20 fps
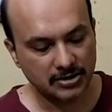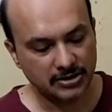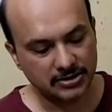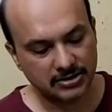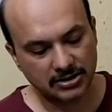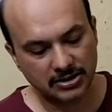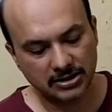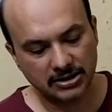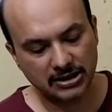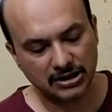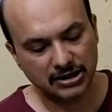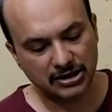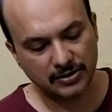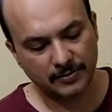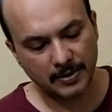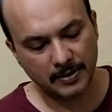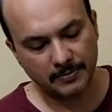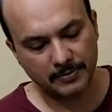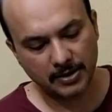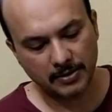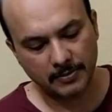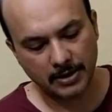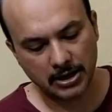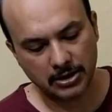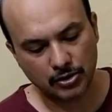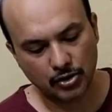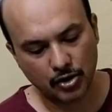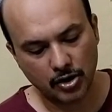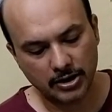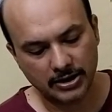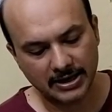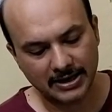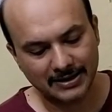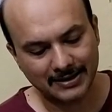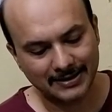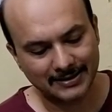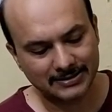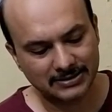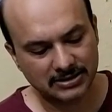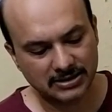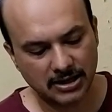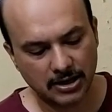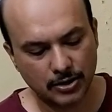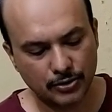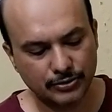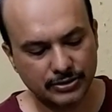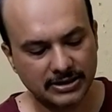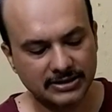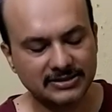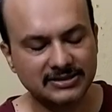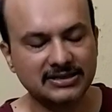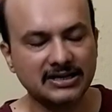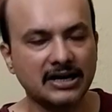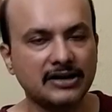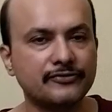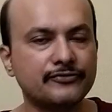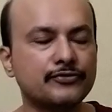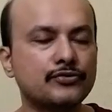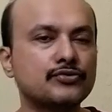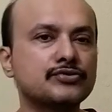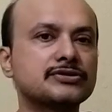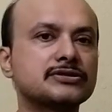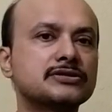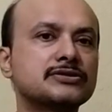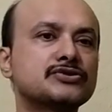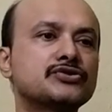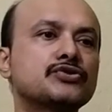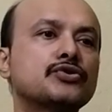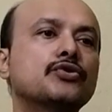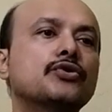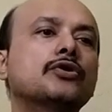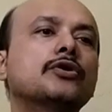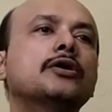They return and remember Margot and let her out and stand frozen.